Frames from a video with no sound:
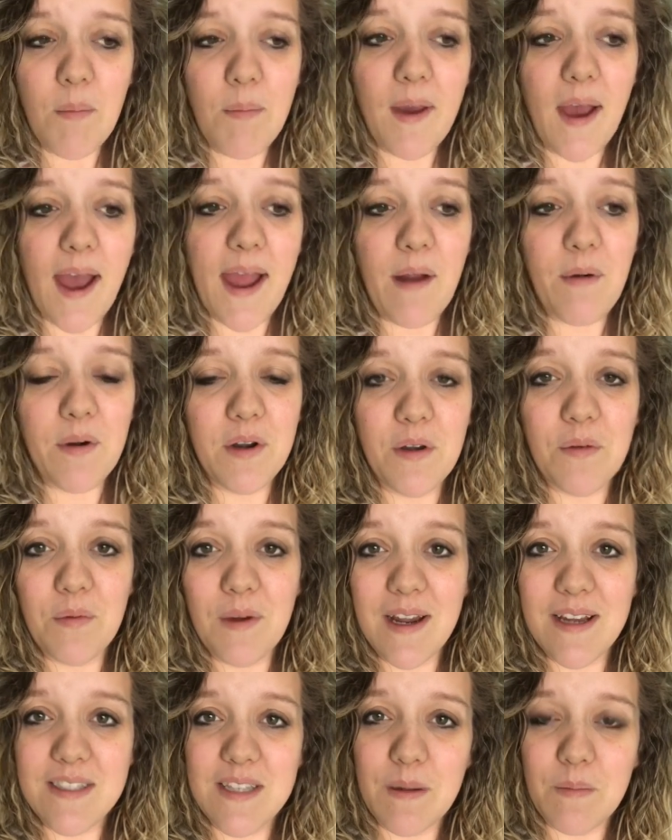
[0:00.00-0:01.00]
But I want to
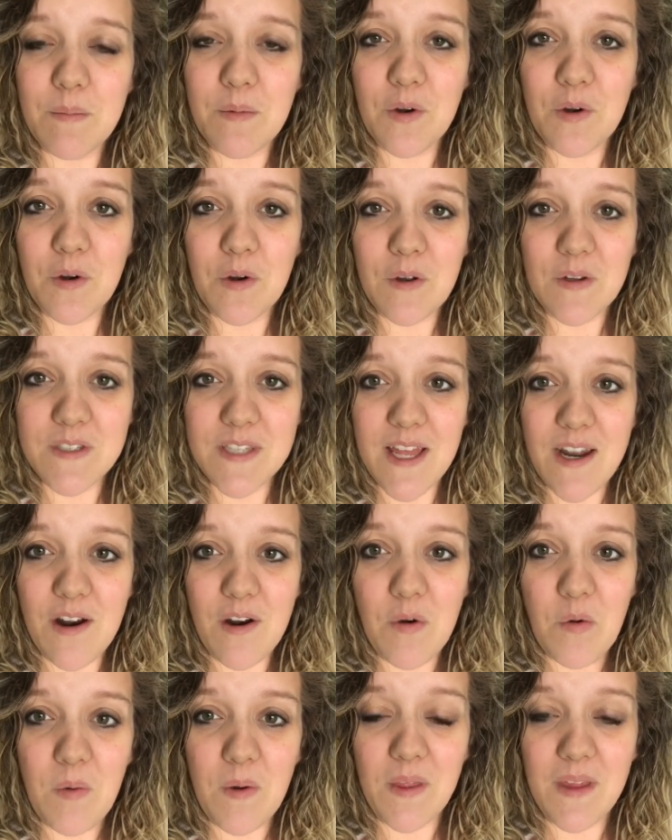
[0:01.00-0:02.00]
raise up girls that
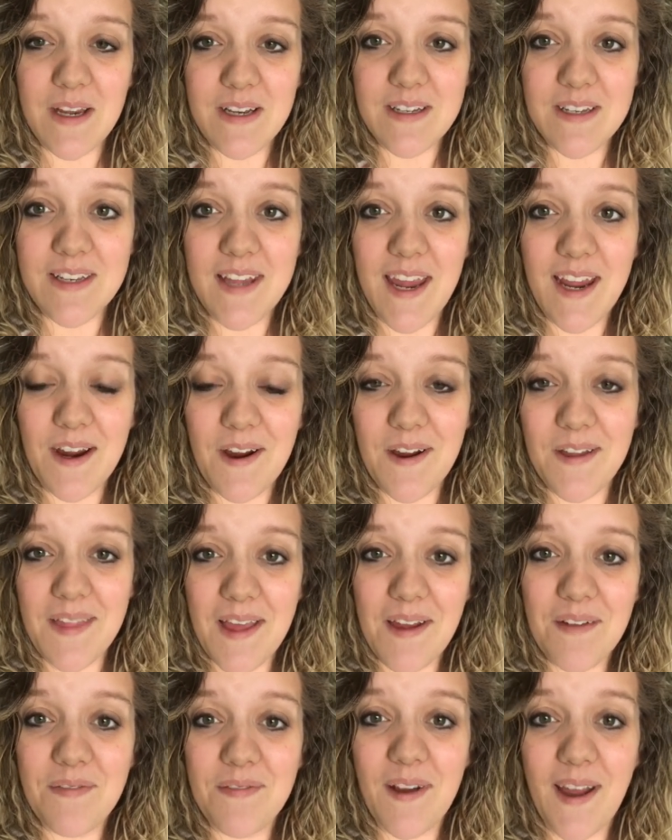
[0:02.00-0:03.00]
are willing to take on
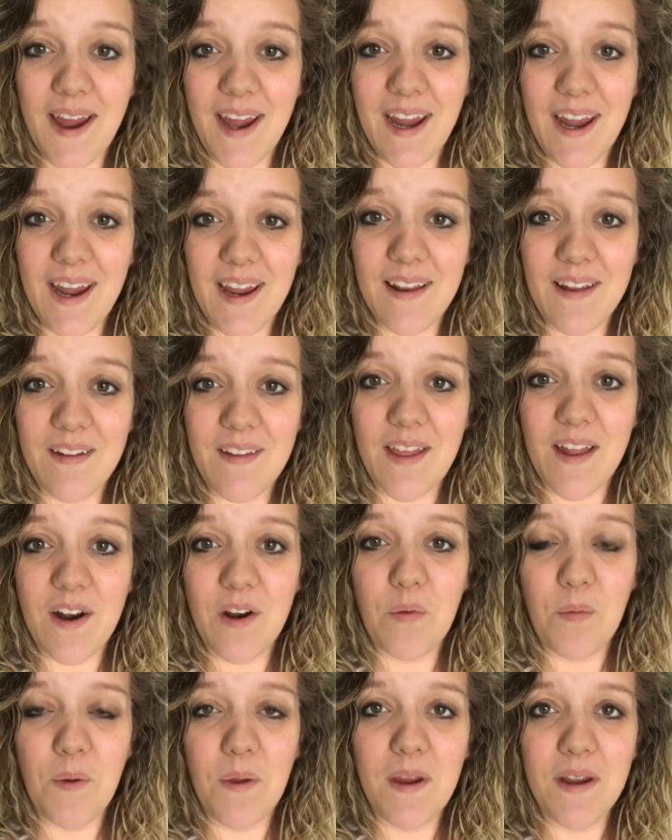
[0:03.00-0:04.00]
that fight and that
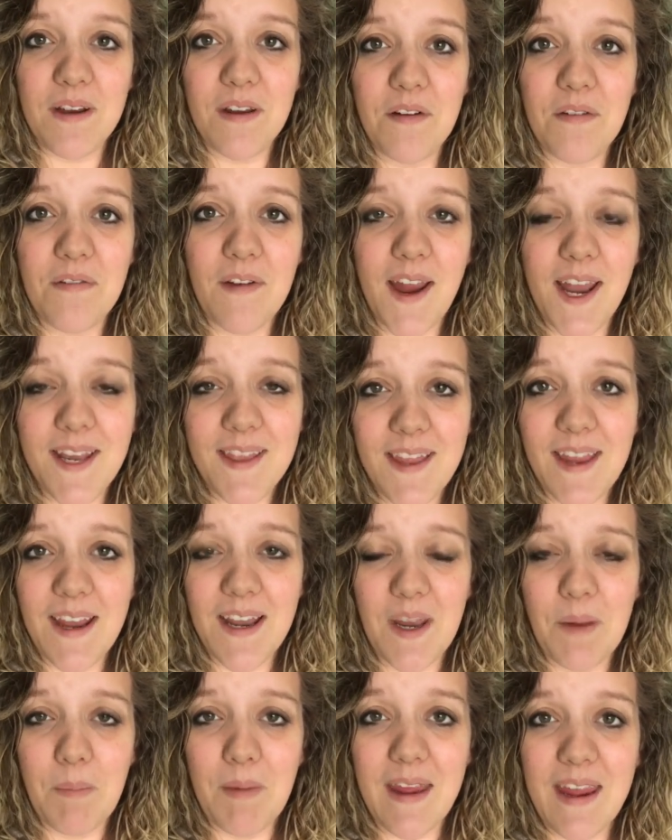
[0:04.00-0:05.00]
are willing to fight the
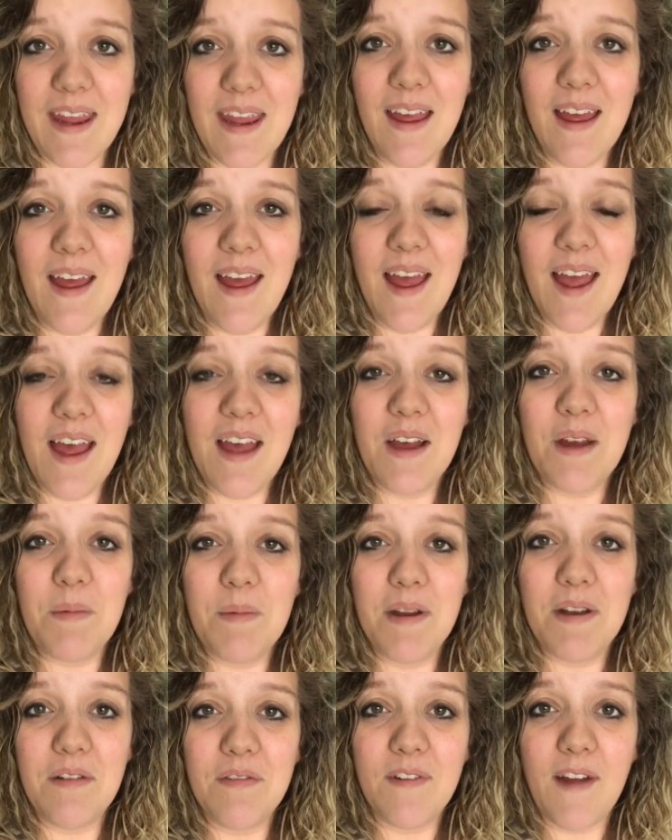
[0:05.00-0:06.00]
enemy
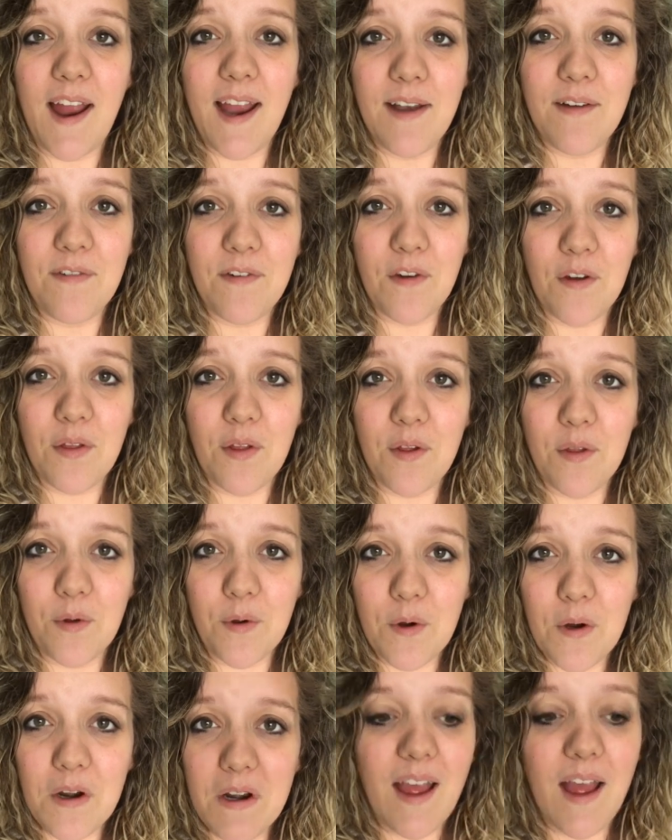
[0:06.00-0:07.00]
um, and fight for the
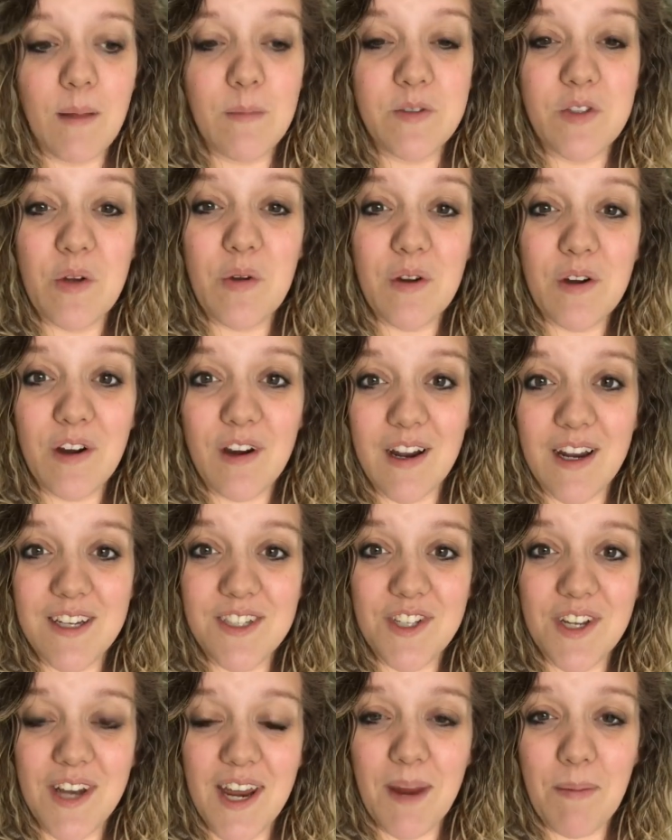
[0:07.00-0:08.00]
Lord. I'm so
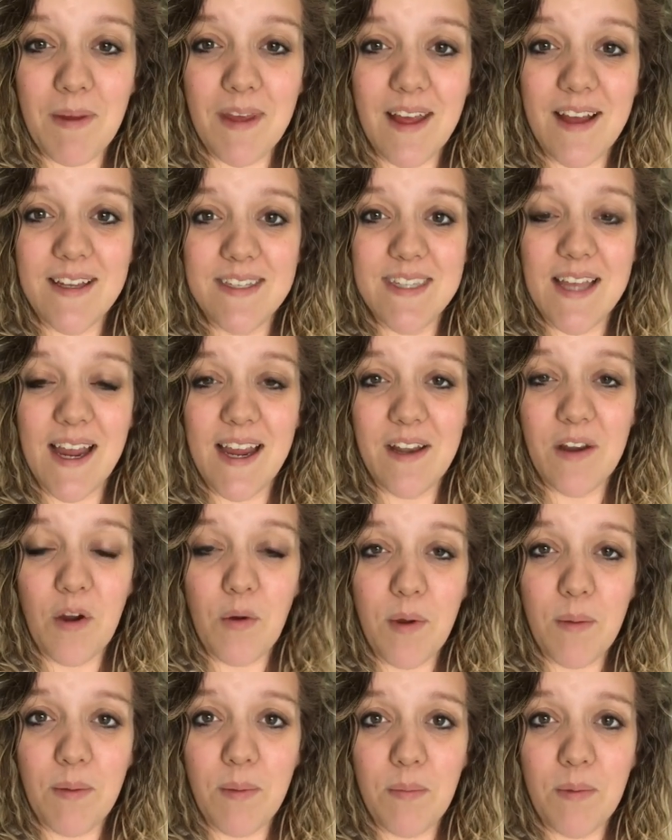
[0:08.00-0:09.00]
encouraged today because I
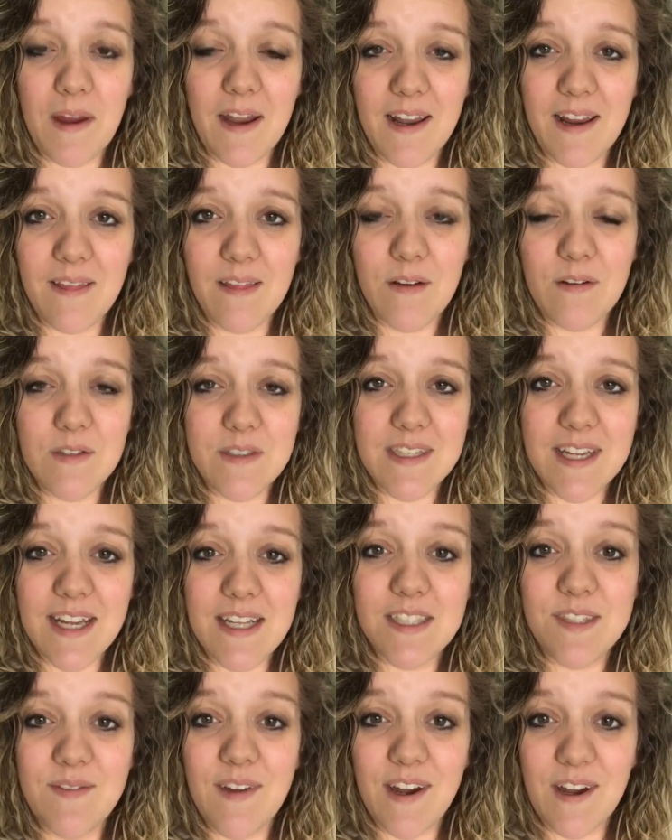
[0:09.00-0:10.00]
know we've been planting those
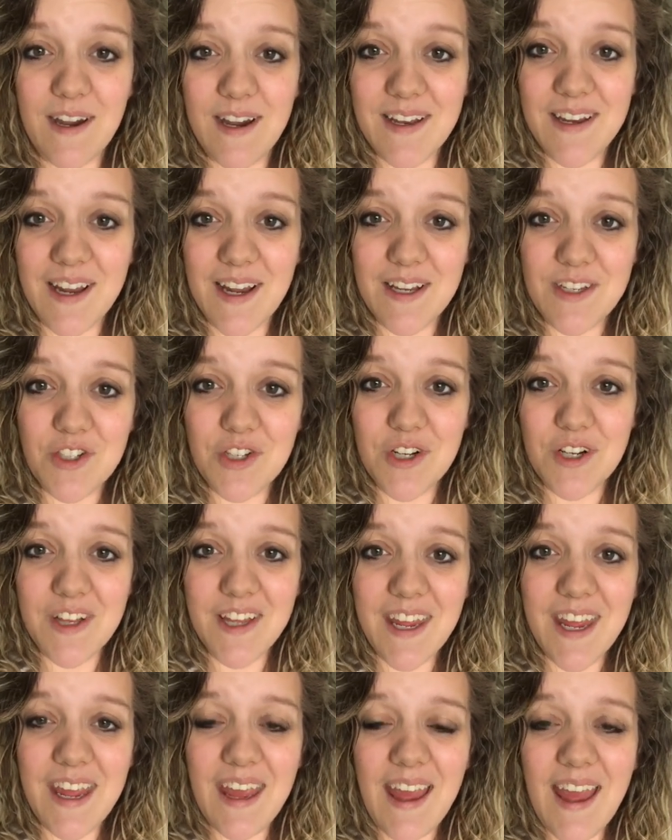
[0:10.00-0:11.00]
seeds very
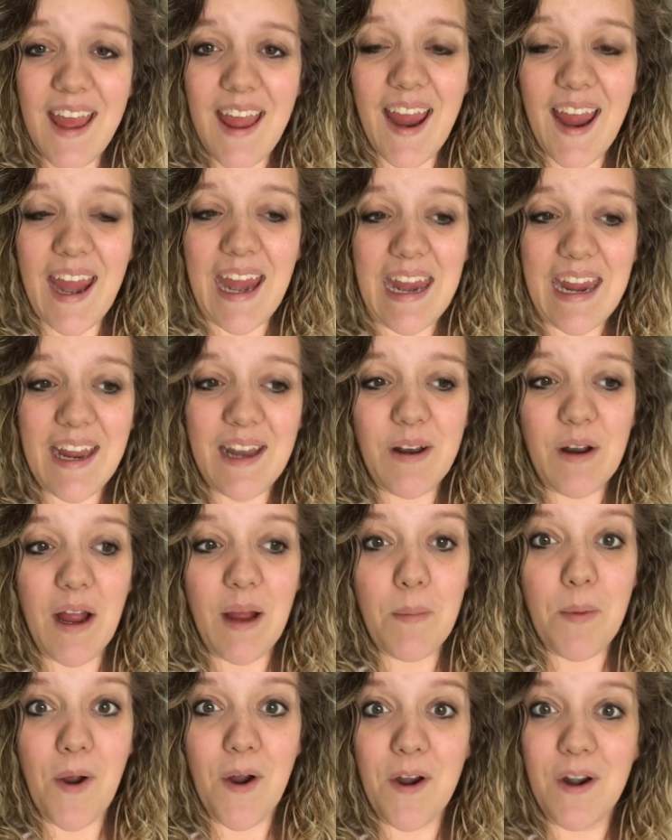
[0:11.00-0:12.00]
intentionally and
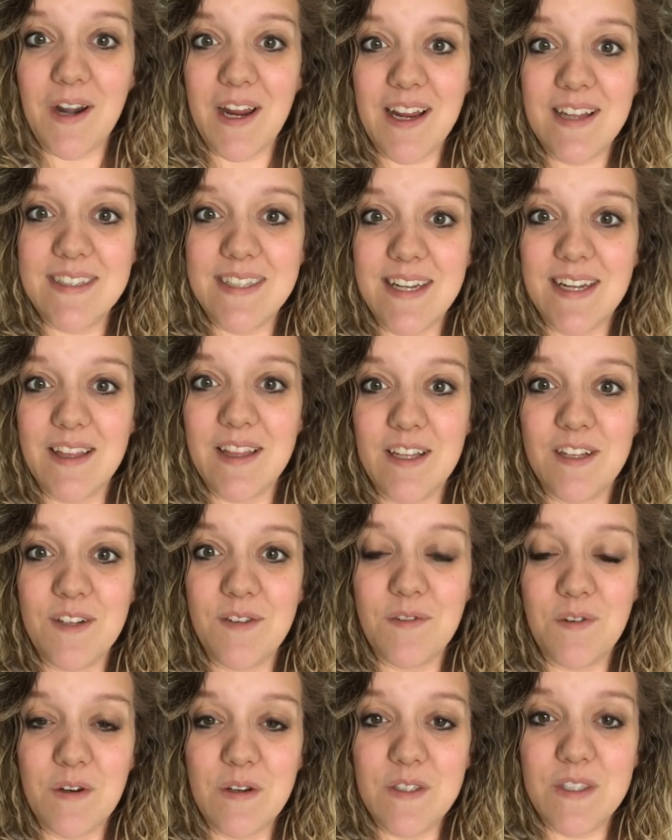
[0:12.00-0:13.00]
I'm already seeing the
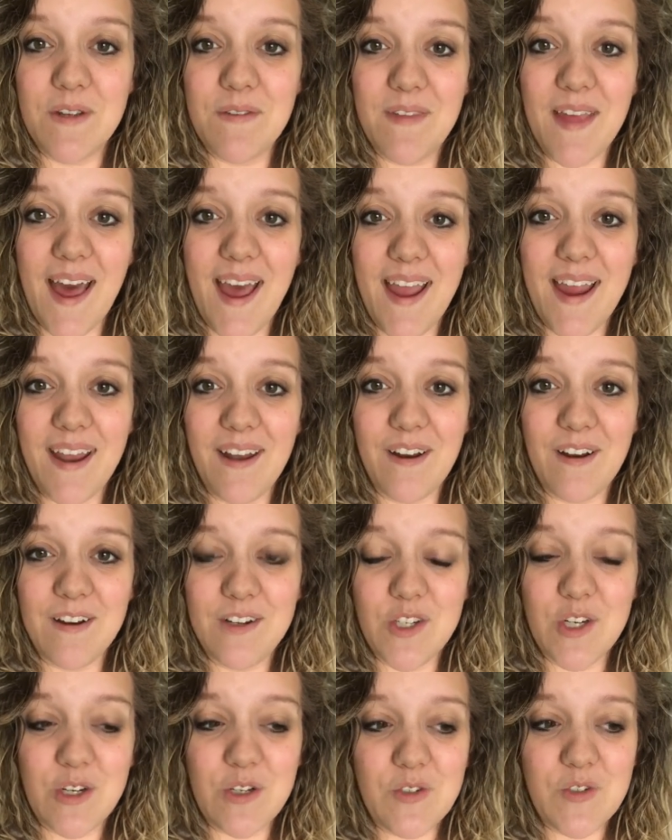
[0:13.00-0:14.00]
fruits of that in
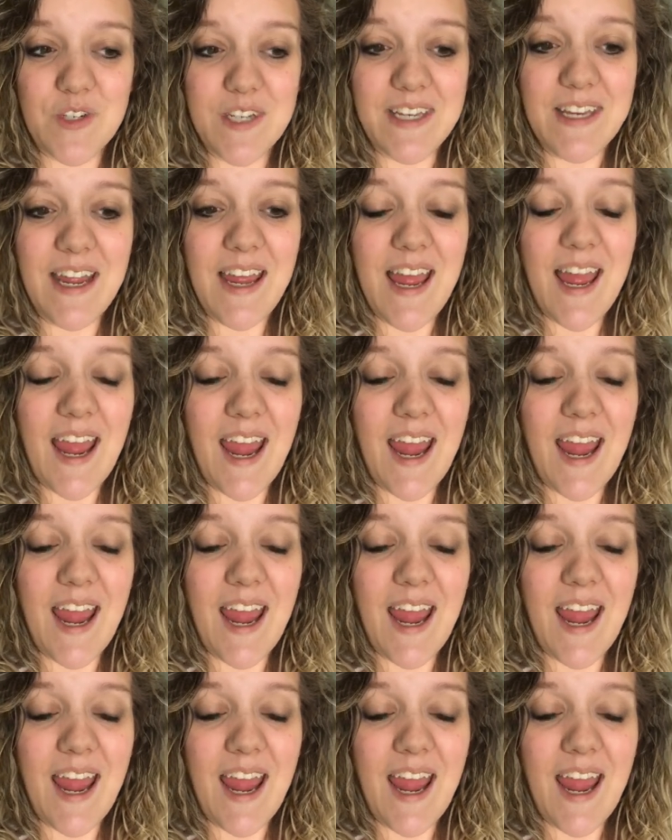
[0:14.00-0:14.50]
our children.